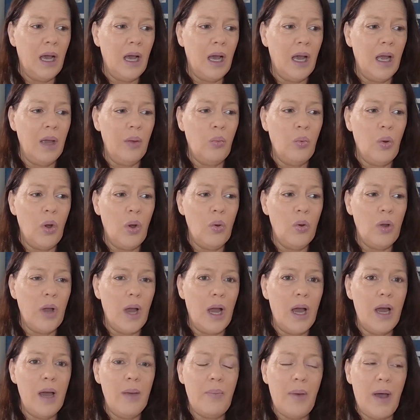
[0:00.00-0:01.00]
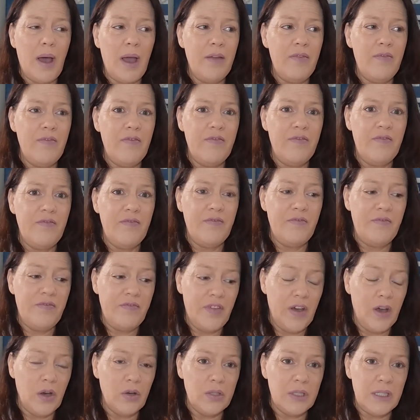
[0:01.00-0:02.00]
I woke up, I
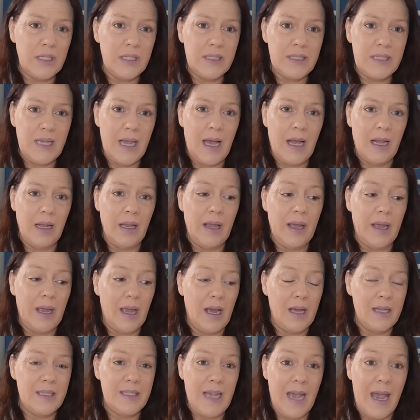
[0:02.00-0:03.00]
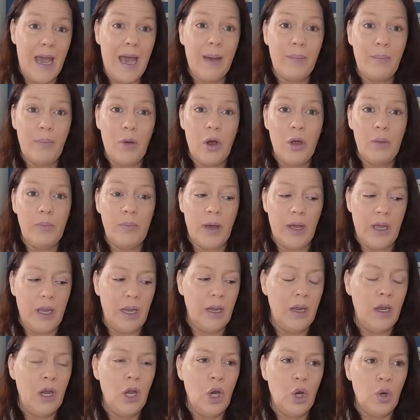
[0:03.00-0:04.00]
felt a tap, like a tap on
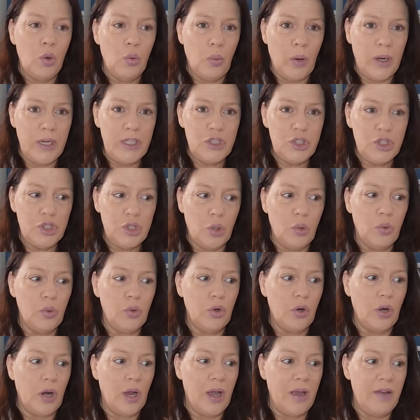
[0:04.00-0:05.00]
my right shoulder.